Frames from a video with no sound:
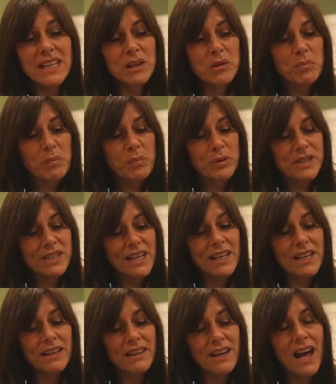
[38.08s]
to get a
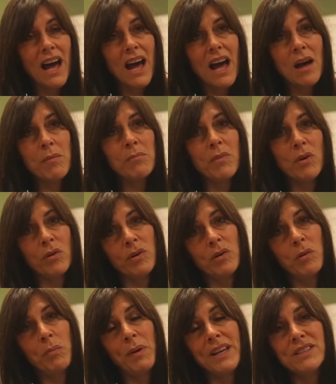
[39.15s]
prosthetic arm, or
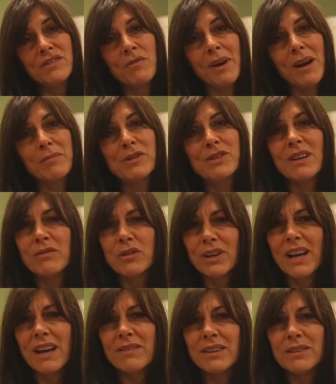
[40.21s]
a piece of my arm, because I've got
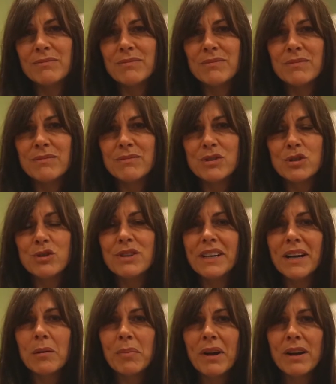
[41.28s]
to have a
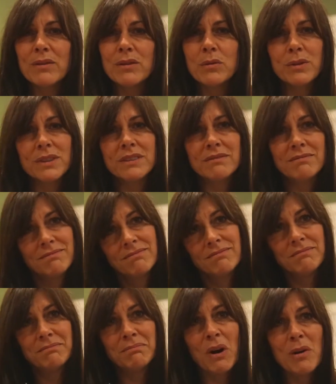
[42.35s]
shooting up heroin
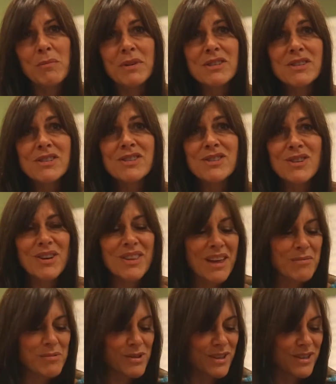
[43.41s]
moment, so
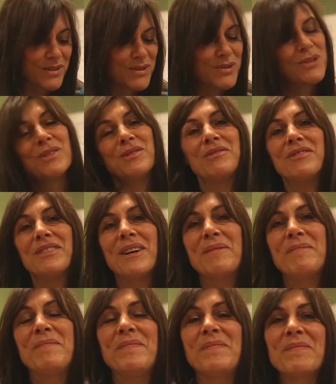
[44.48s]
they want to sort
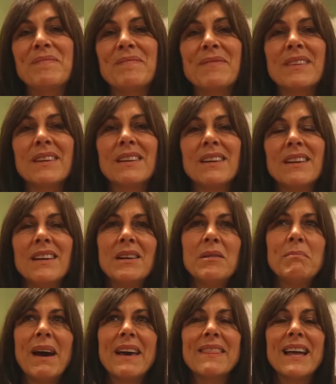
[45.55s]
of
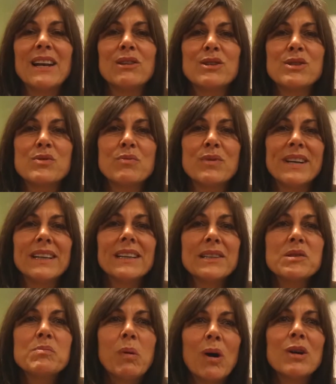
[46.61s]
make that look as real
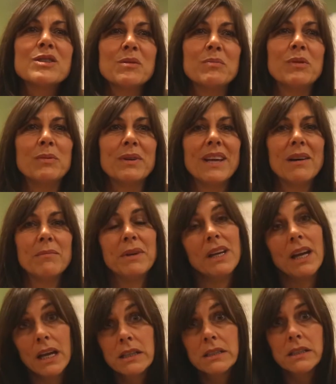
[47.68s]
as possible without
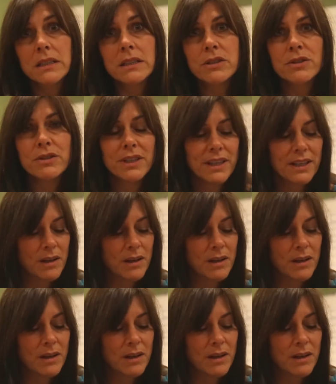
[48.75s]
me actually shooting